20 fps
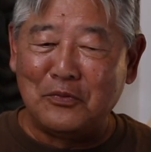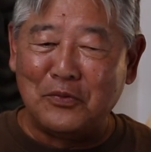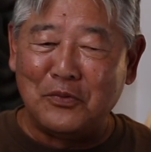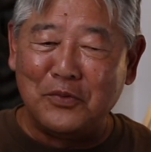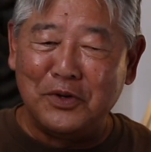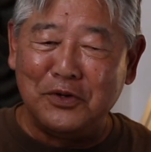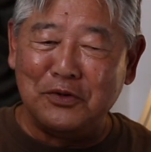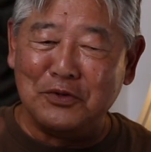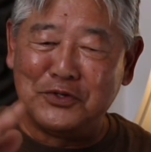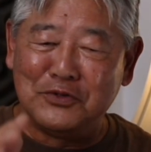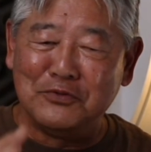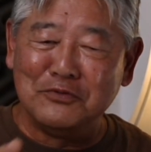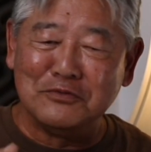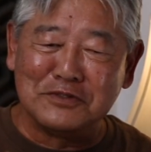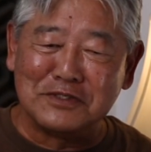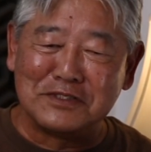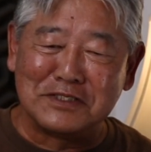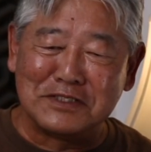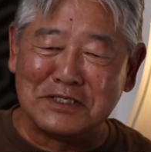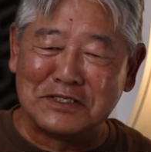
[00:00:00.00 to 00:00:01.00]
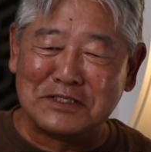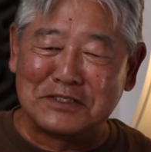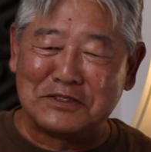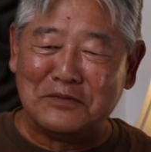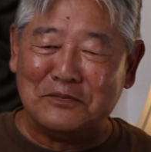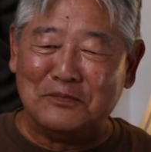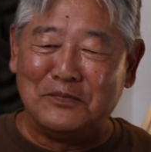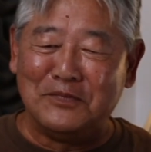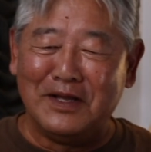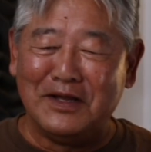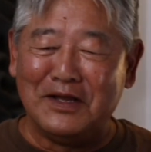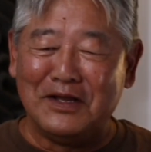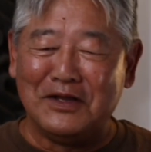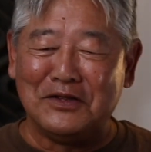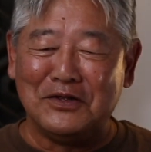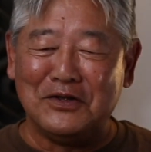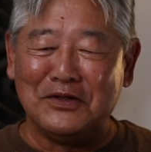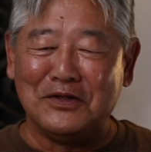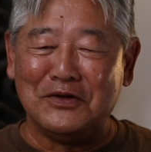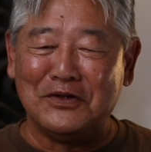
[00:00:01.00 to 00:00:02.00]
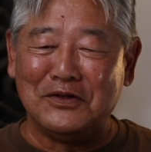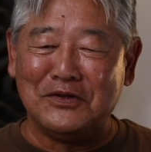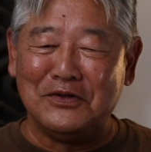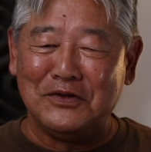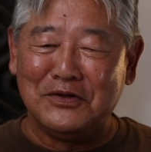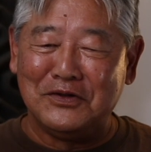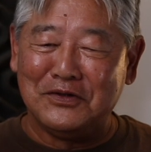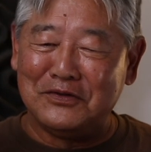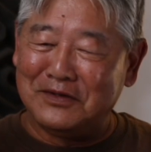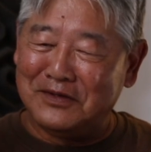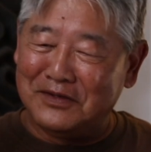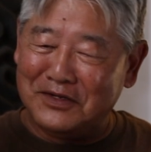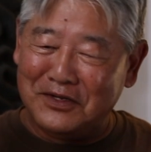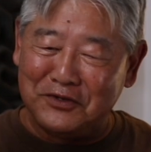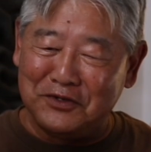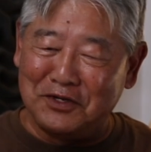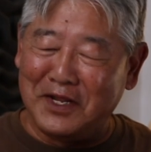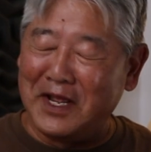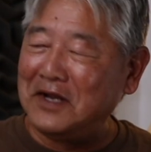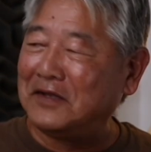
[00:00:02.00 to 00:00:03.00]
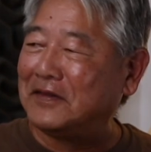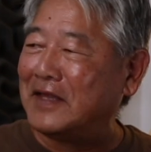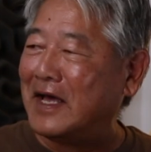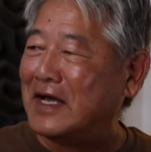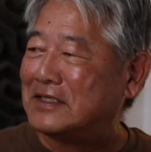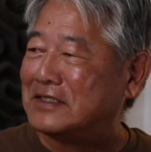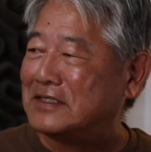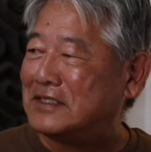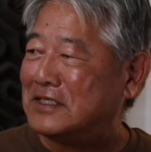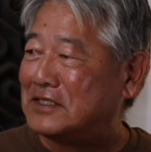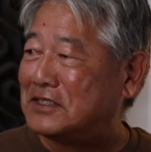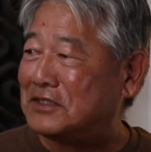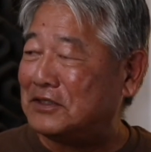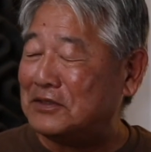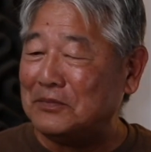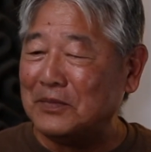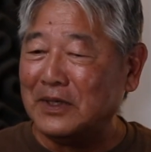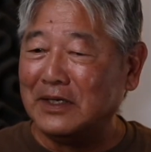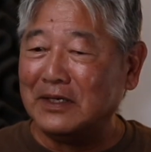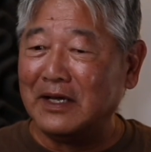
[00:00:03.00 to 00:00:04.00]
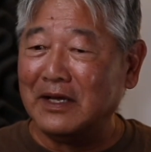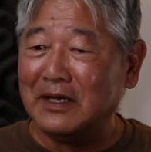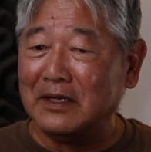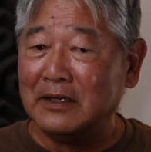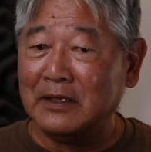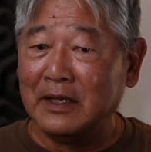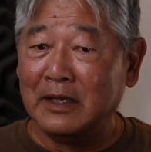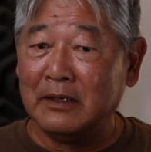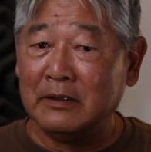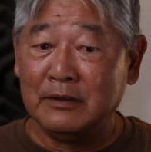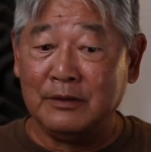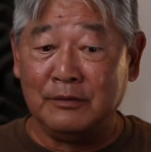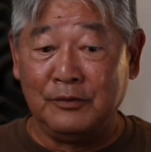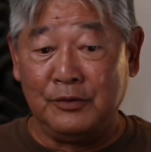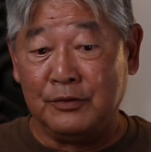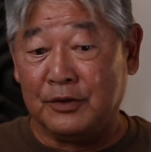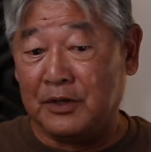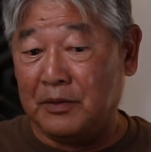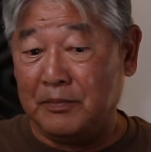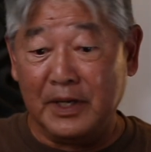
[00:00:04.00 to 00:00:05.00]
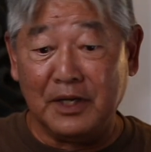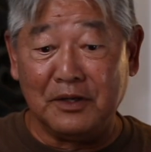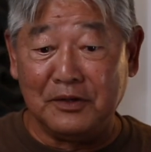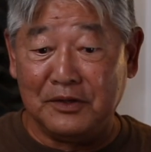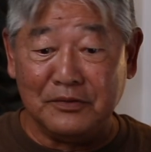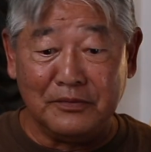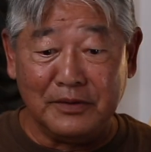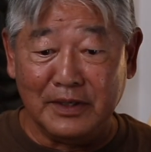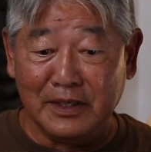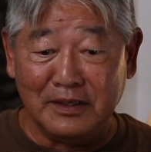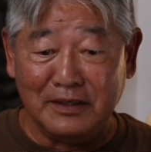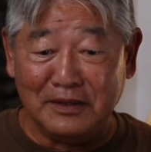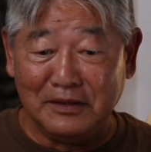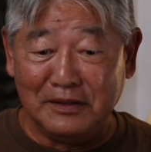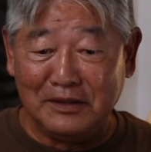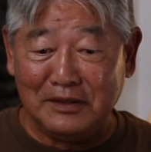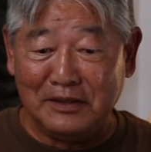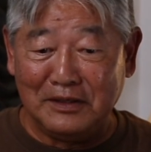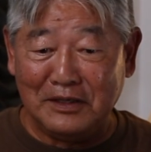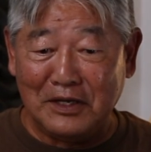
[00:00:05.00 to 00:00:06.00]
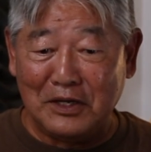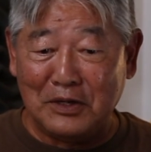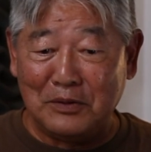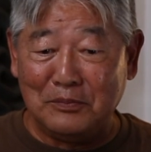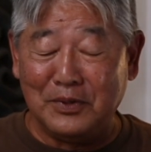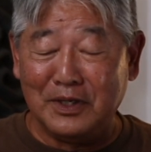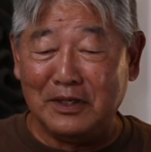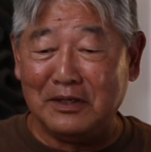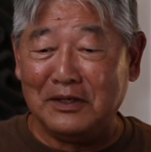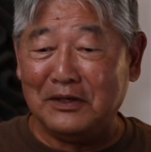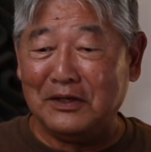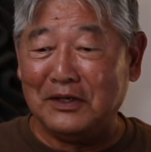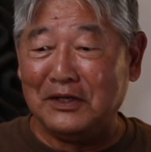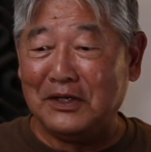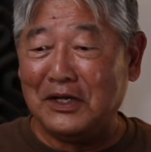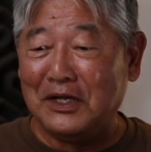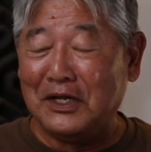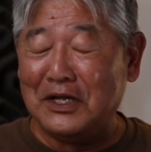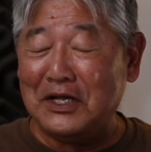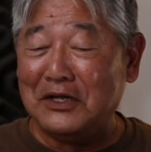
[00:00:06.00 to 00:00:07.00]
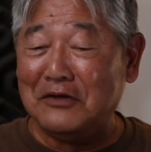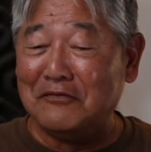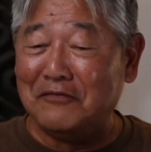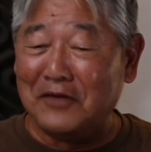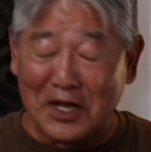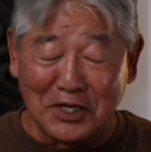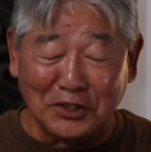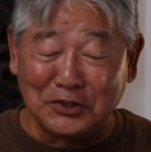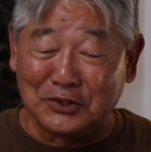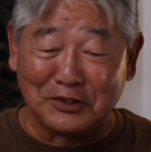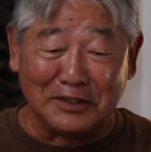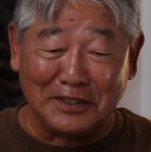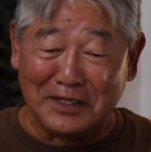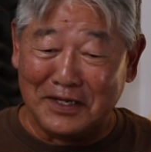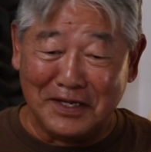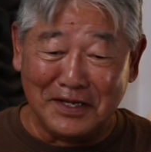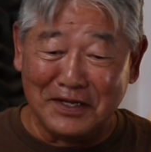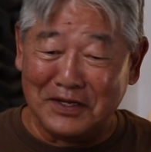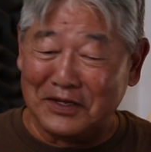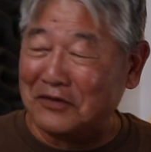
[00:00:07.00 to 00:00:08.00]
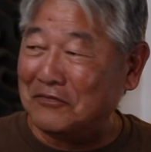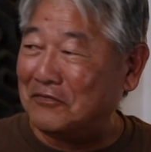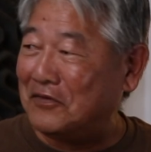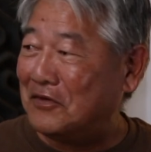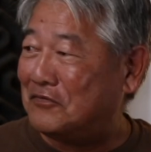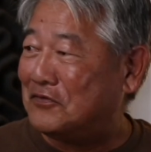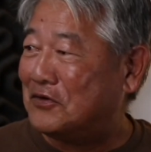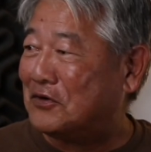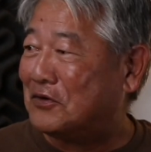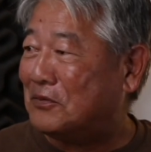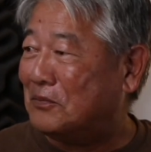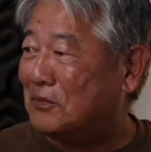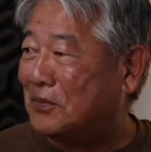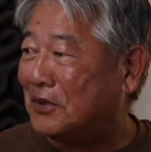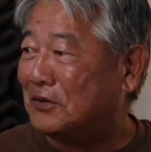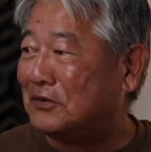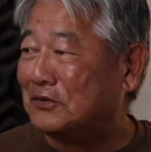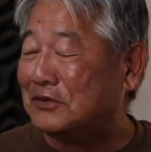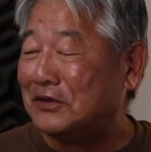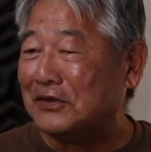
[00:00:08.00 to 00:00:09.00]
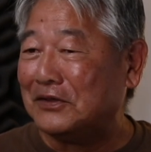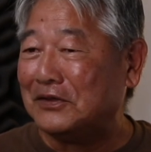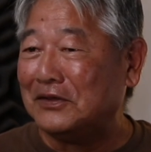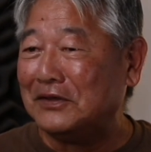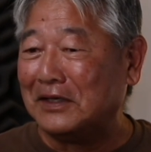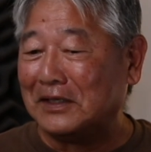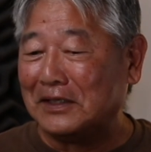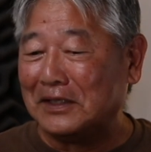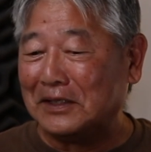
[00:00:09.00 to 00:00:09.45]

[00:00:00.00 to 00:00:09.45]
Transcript: when you choose a system, you take that system and then you commit to it. But eventually, if you're a builder,